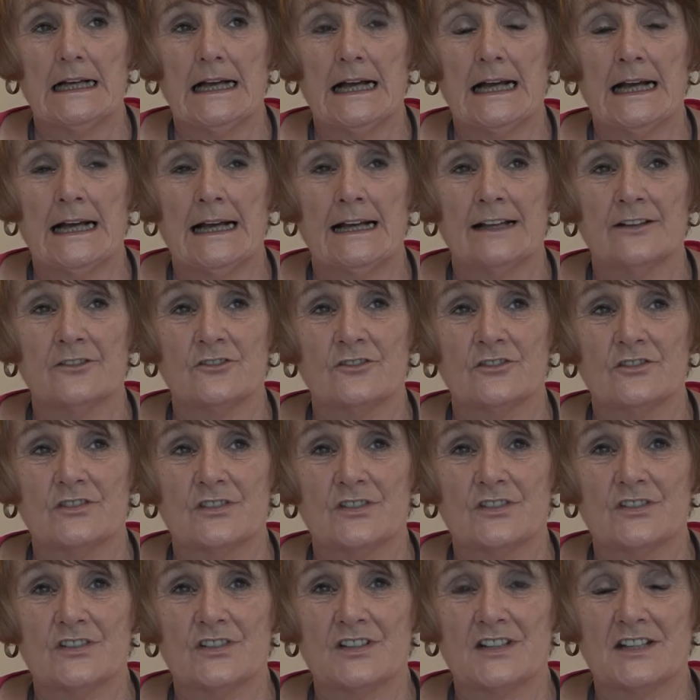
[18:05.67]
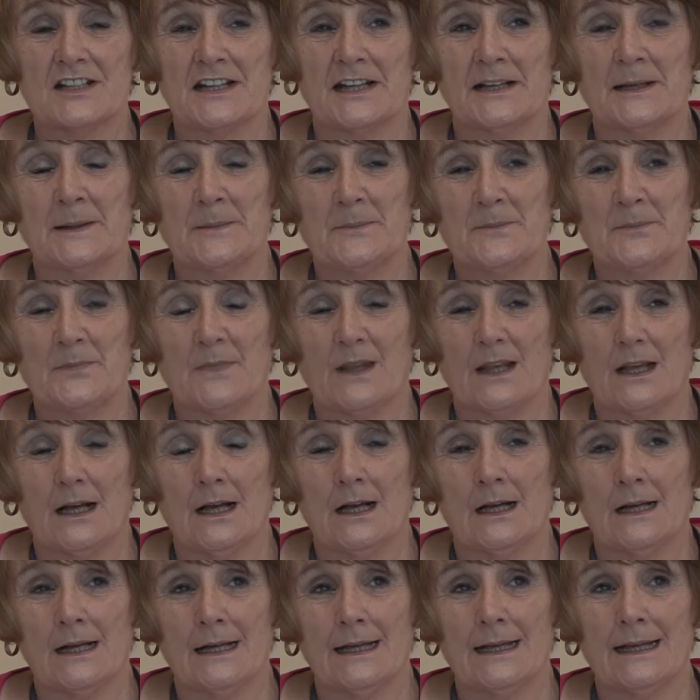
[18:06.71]
And
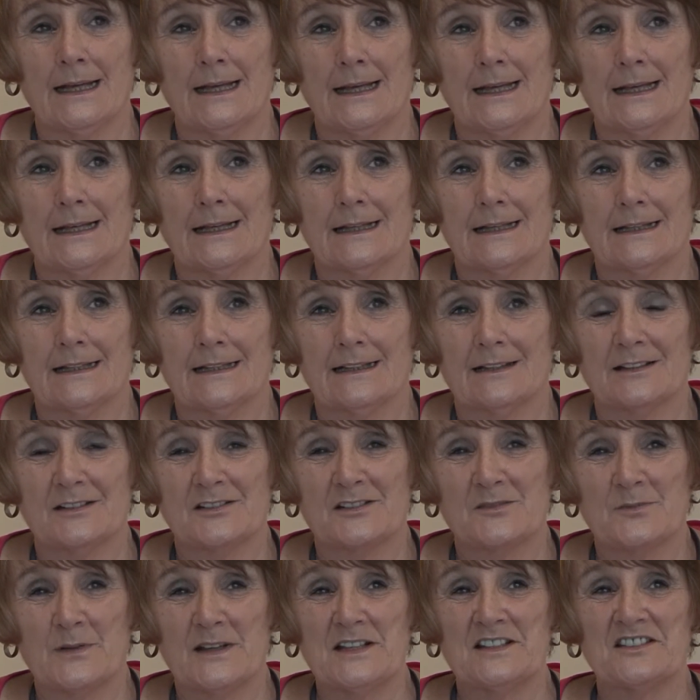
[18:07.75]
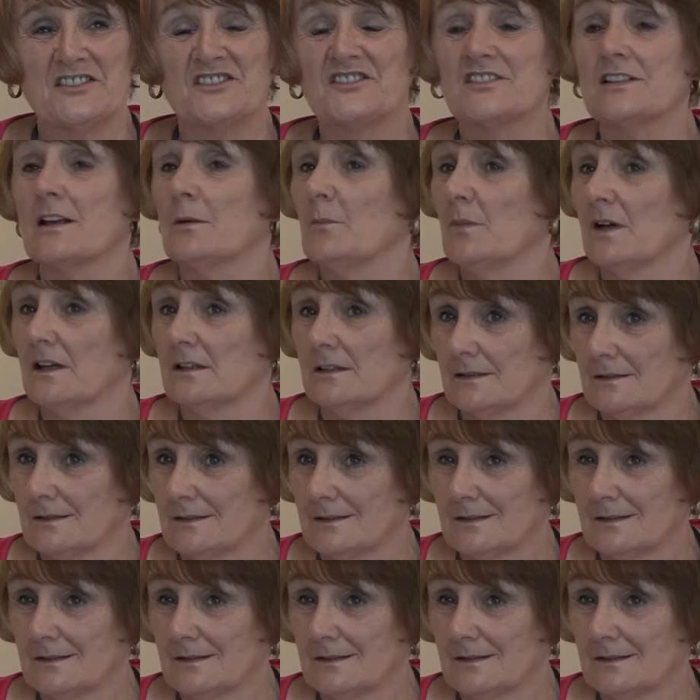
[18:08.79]
I spent a summer